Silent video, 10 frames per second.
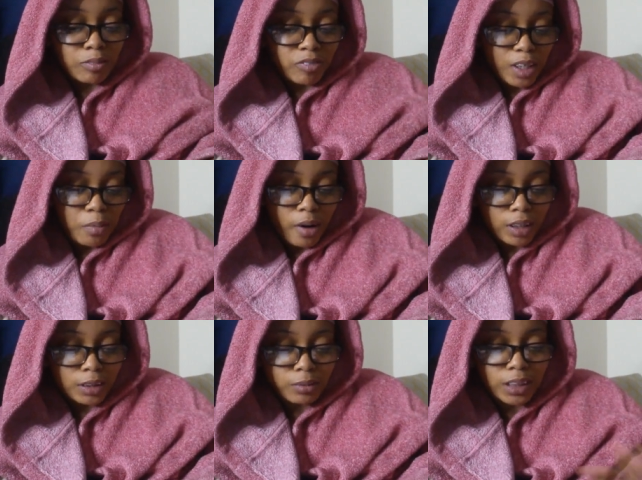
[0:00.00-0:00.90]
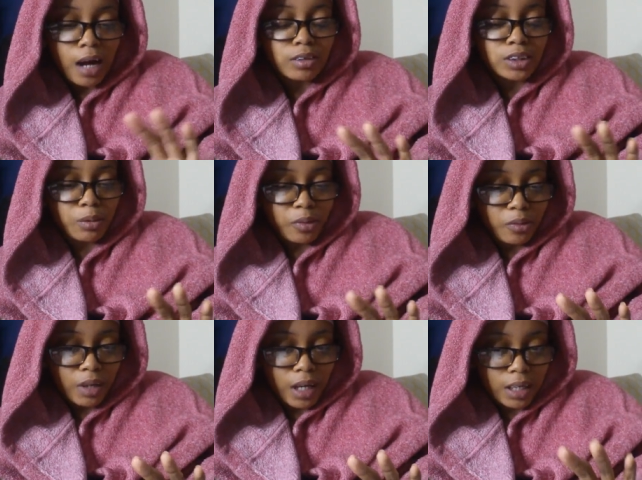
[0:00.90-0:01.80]
some funny parts, which I'll share
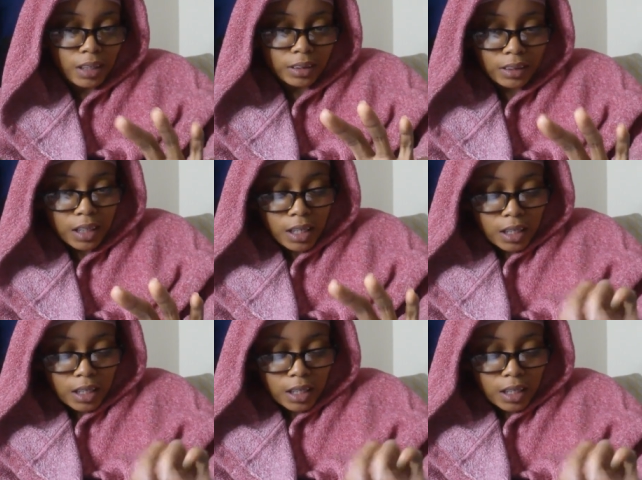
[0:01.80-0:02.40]
with you guys